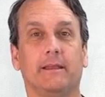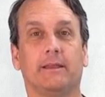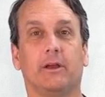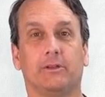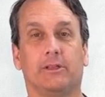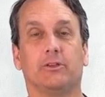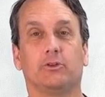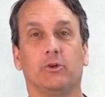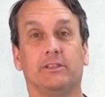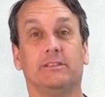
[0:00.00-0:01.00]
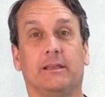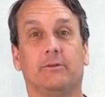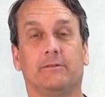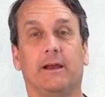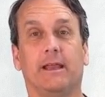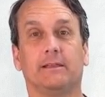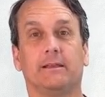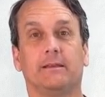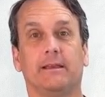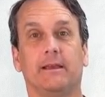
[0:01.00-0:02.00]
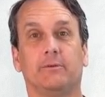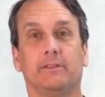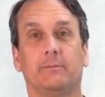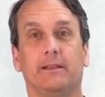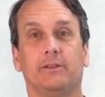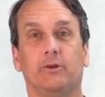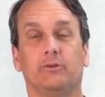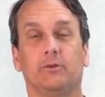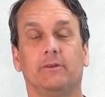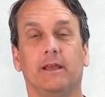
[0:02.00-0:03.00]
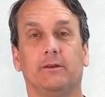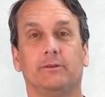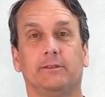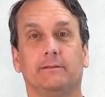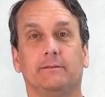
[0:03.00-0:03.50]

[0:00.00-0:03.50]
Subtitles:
encouraging choices that reflect and respect cultural values.